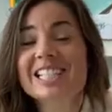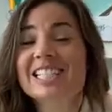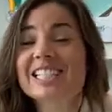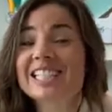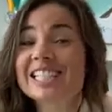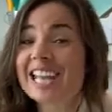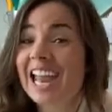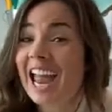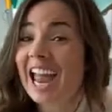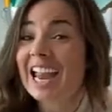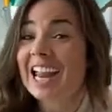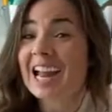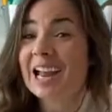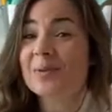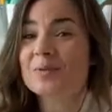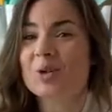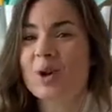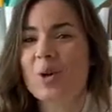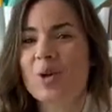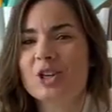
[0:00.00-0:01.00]
Today
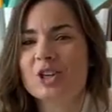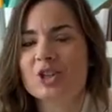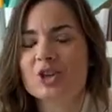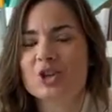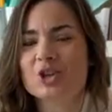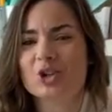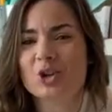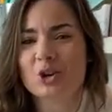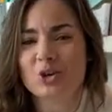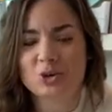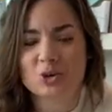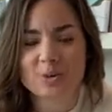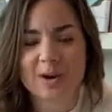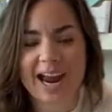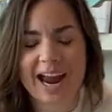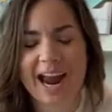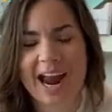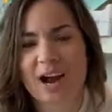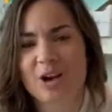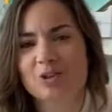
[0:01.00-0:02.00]
I'm going to show you
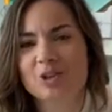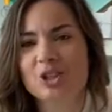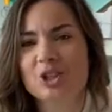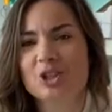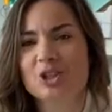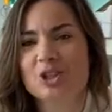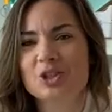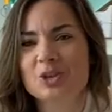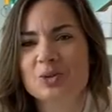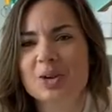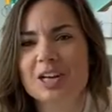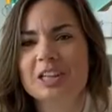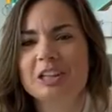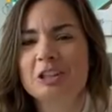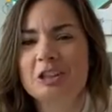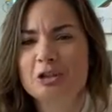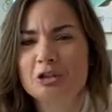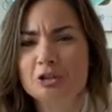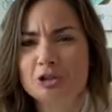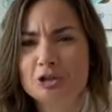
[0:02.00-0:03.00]
how to do a
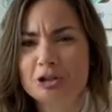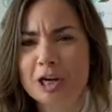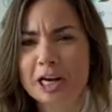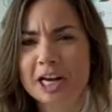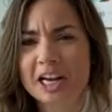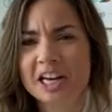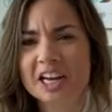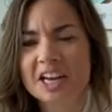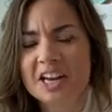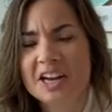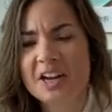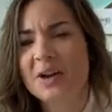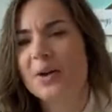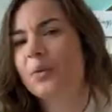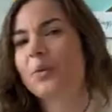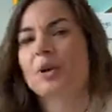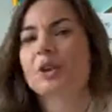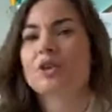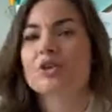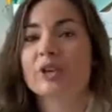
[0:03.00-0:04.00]
little trick
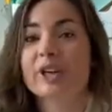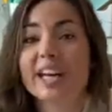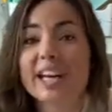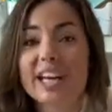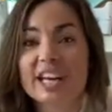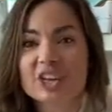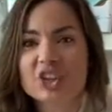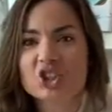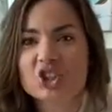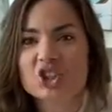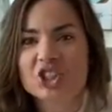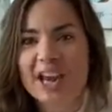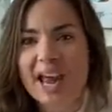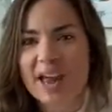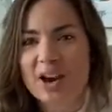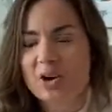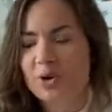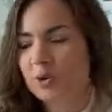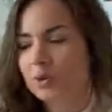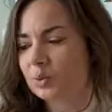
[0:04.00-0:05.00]
with creating
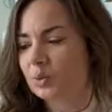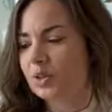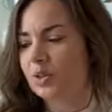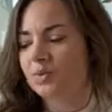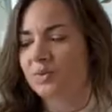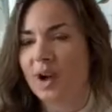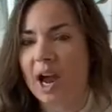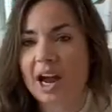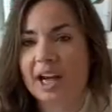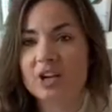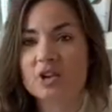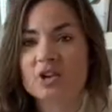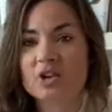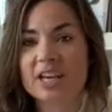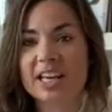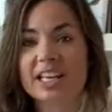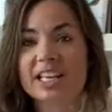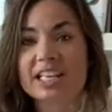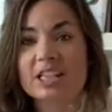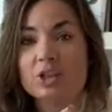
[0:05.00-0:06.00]
shadows with vinyl
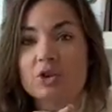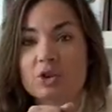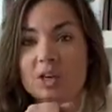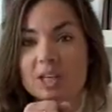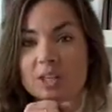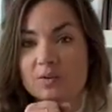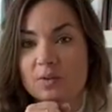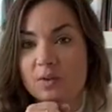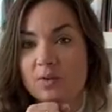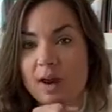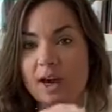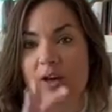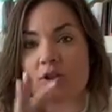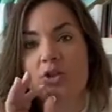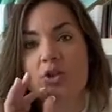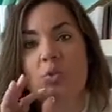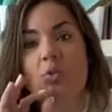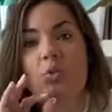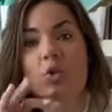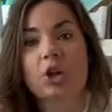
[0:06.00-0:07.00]
and heat transfer vinyl.
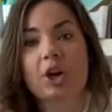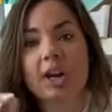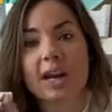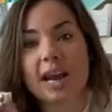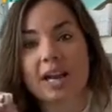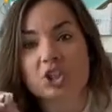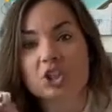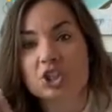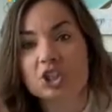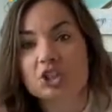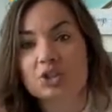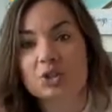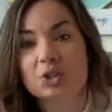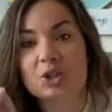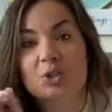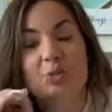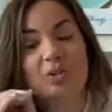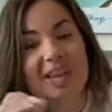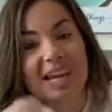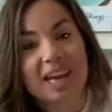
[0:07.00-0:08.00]
So we're gonna actually do
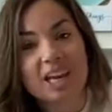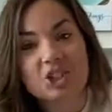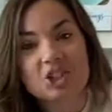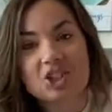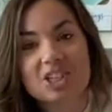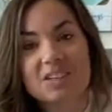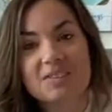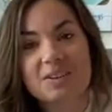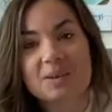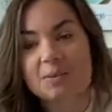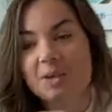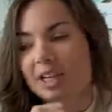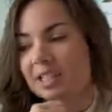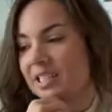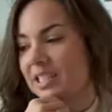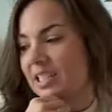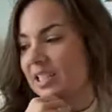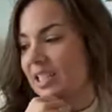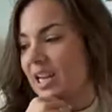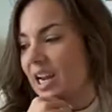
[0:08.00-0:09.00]
this with HTV
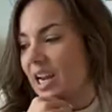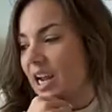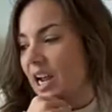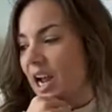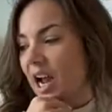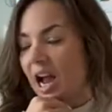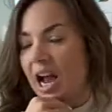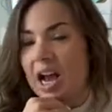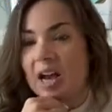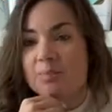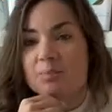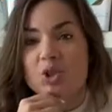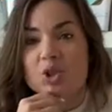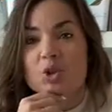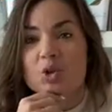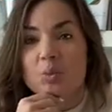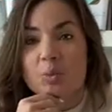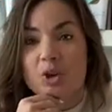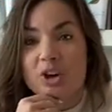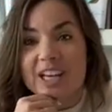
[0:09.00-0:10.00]
because it's um,
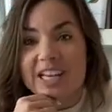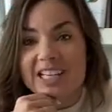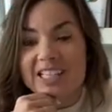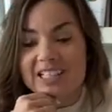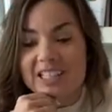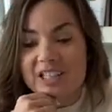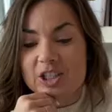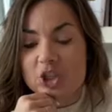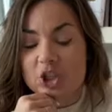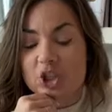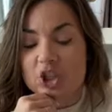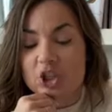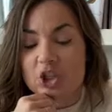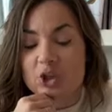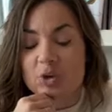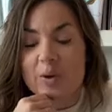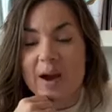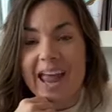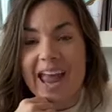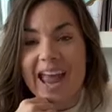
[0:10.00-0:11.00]
super easy to
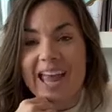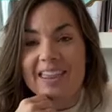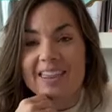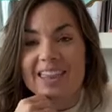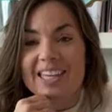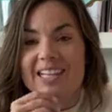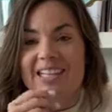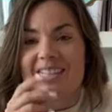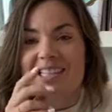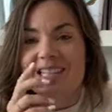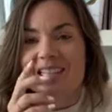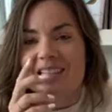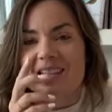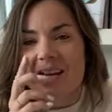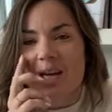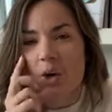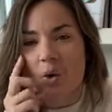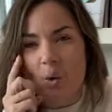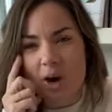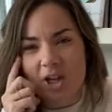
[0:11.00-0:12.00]
do. And this is
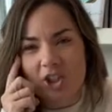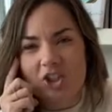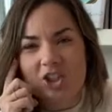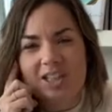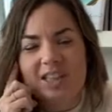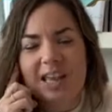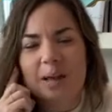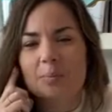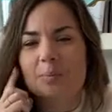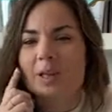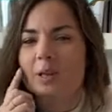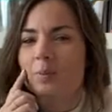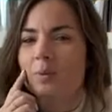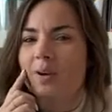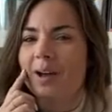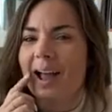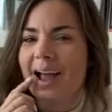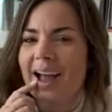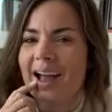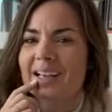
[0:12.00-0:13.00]
a question that
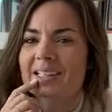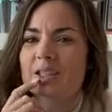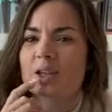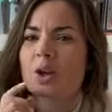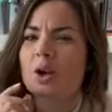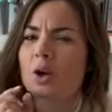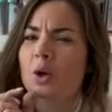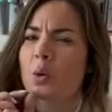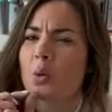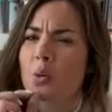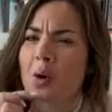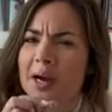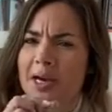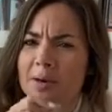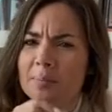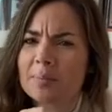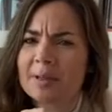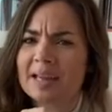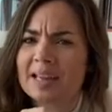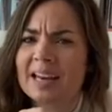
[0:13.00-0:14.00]
people ask quite
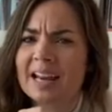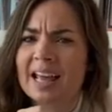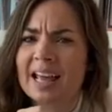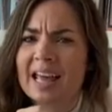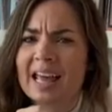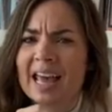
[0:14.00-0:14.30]
a bit.